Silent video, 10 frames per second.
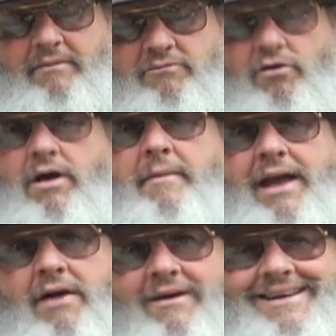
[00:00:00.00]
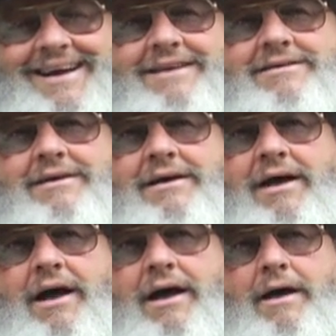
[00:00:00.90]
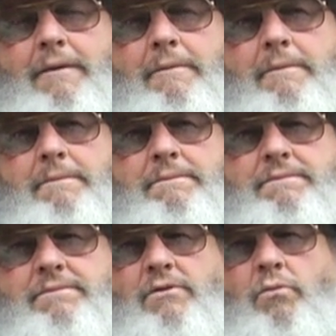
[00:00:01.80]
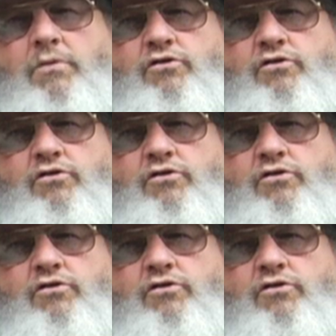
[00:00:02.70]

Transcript: So coming out at night, the